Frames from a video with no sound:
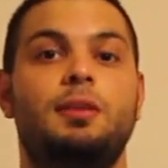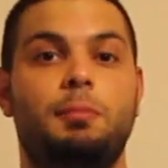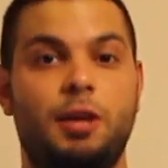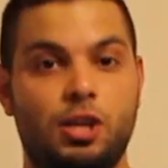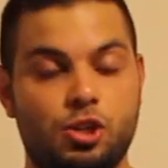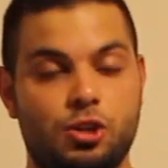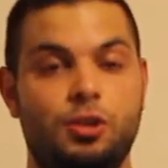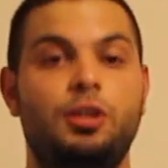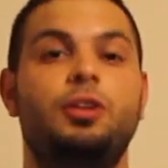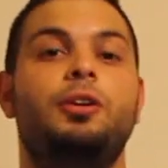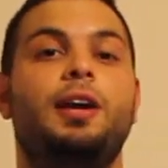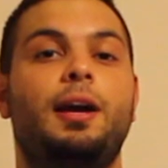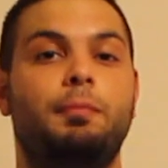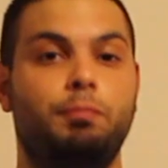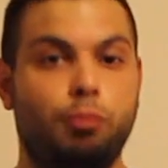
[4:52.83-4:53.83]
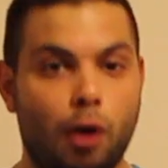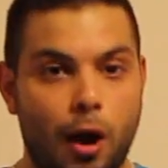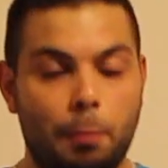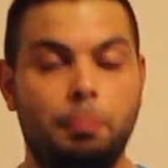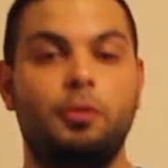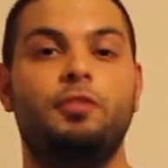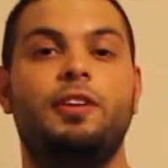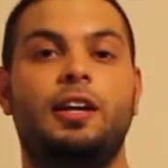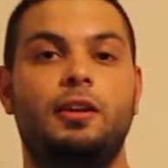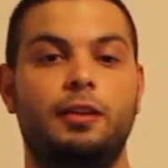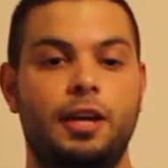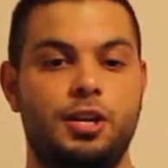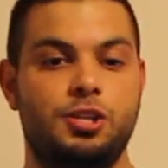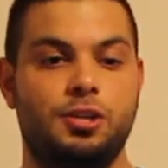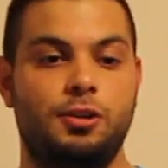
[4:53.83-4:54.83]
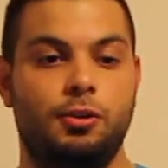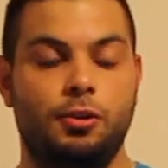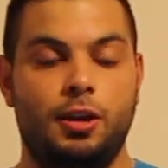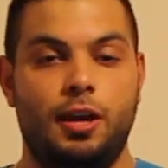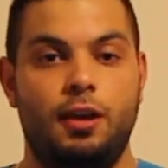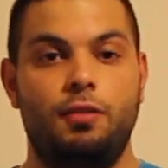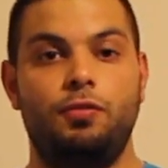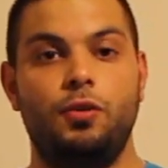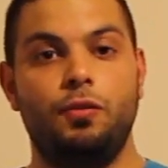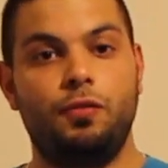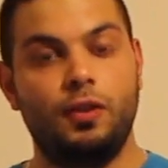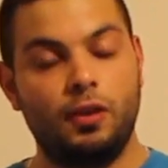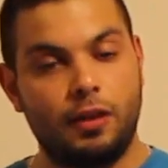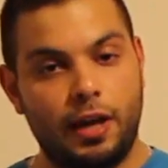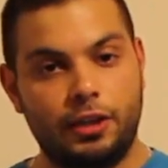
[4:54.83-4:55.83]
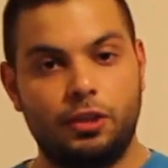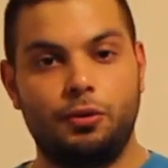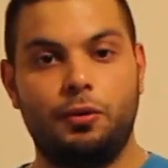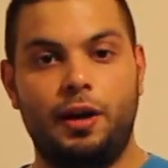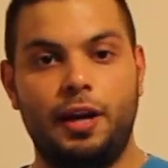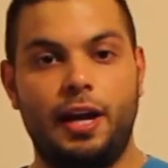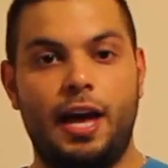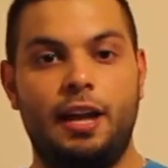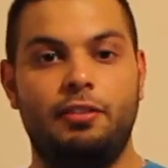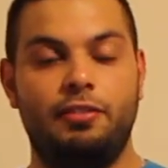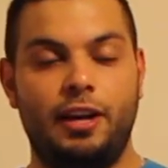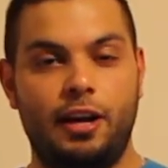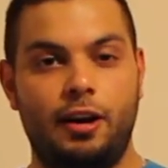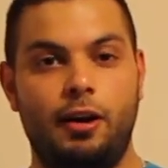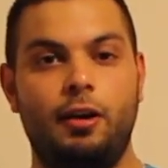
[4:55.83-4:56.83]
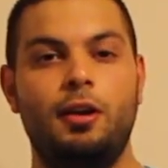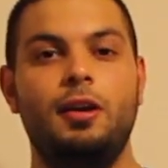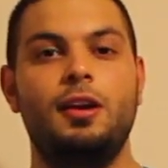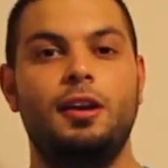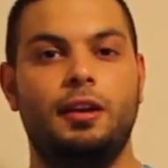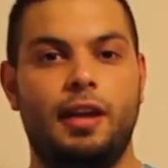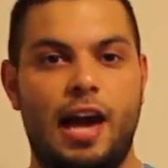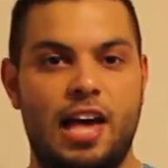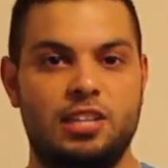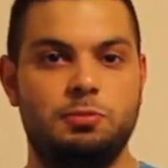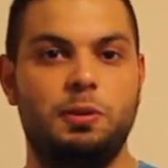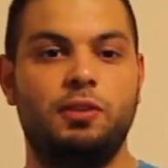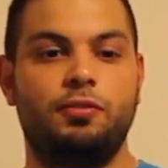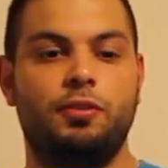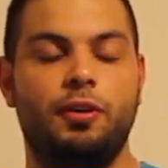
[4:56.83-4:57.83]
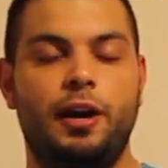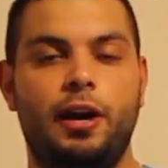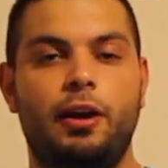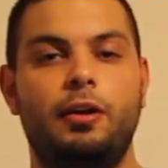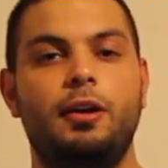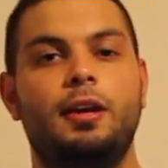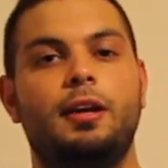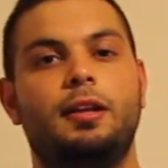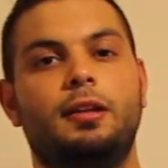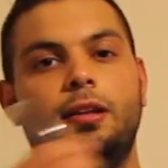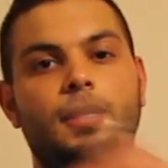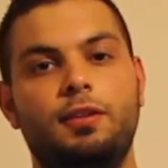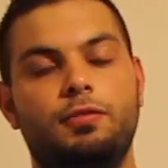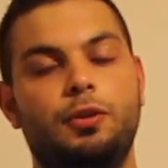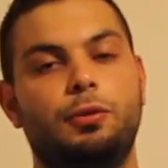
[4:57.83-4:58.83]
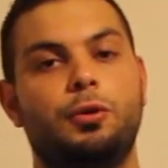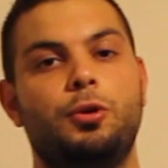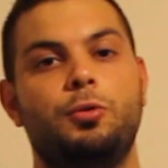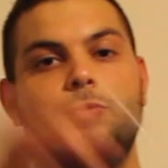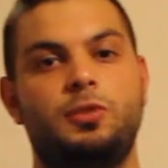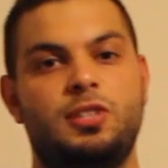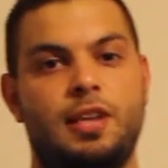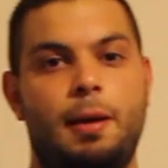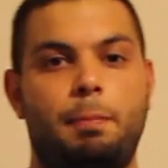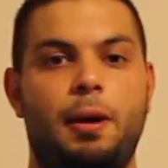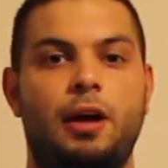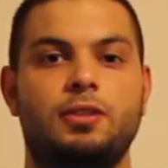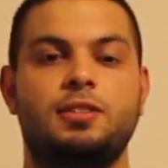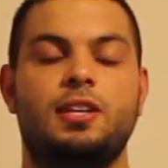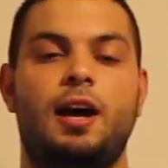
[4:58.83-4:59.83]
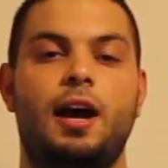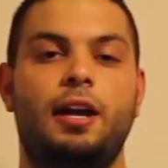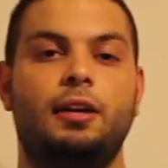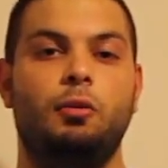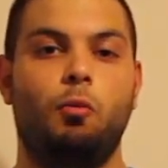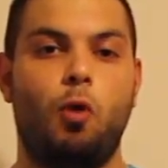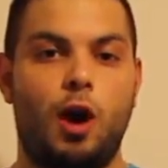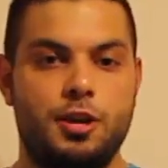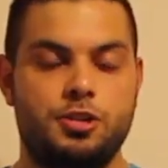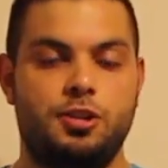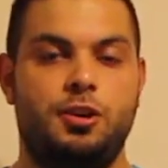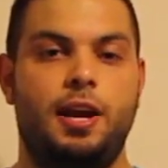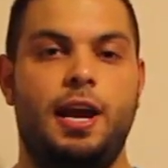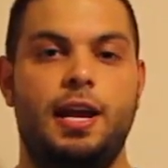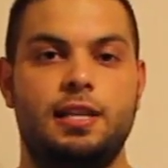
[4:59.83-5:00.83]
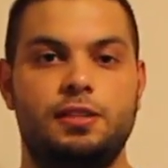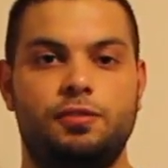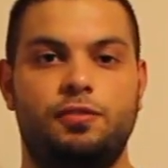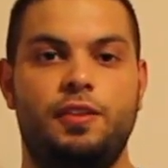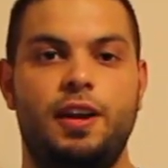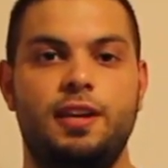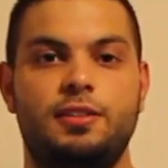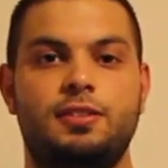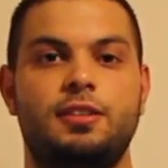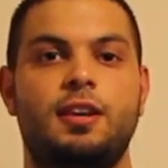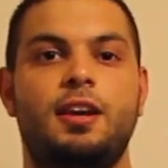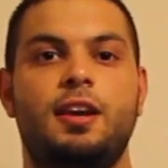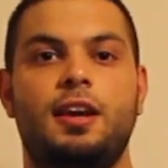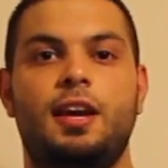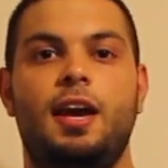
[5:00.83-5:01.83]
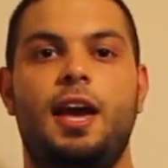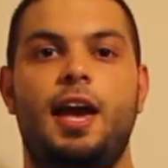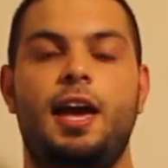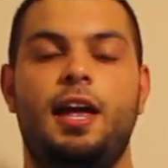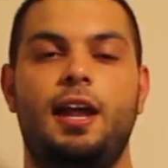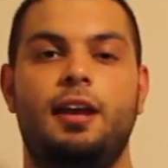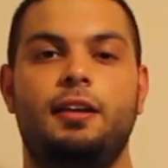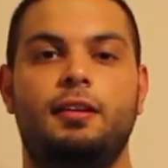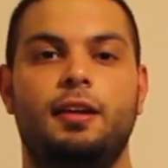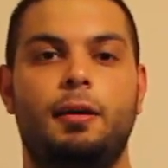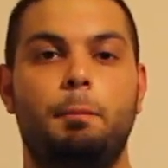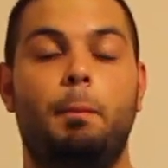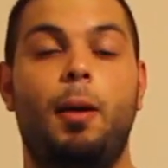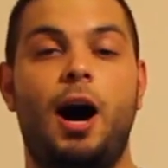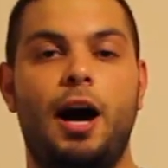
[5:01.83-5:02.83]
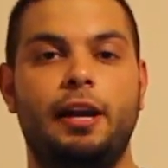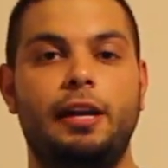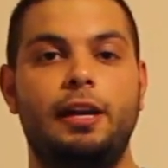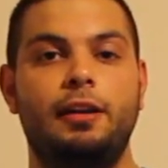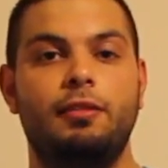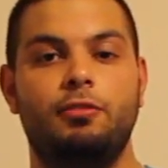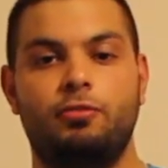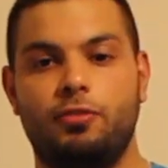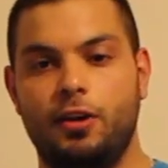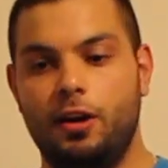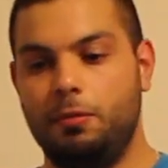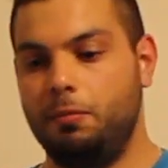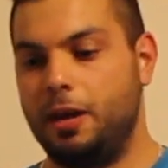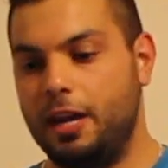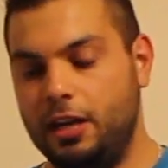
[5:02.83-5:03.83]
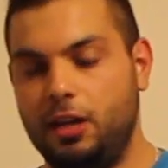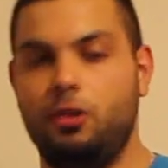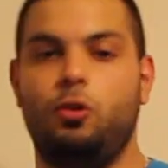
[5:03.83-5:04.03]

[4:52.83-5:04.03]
to make sure you get proper ventilation, okay? If you feel like you're running out of air, gasping for air, leave the room, step outside, wash your hands, face, and body from any